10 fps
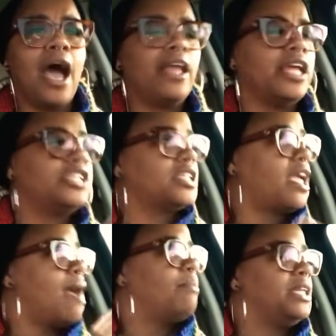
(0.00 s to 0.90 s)
I, I,
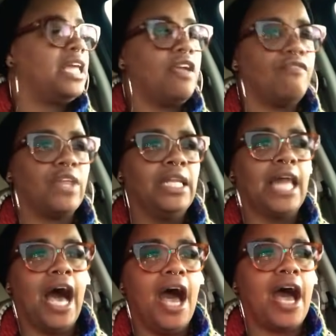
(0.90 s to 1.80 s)
just can't believe the
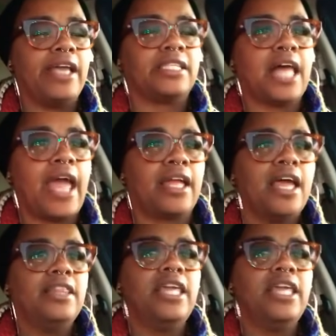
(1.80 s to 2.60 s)
lies like